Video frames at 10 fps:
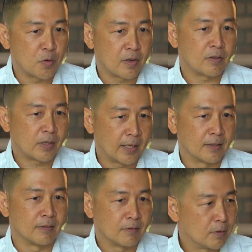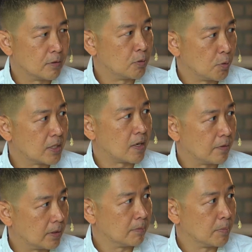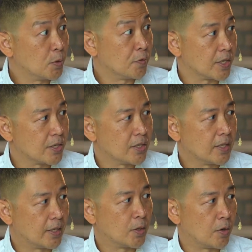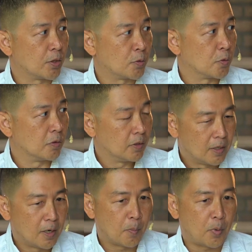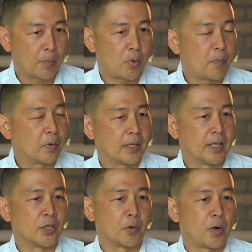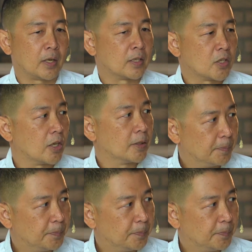You can do it several maneuvers in order to park properly in your parking slot.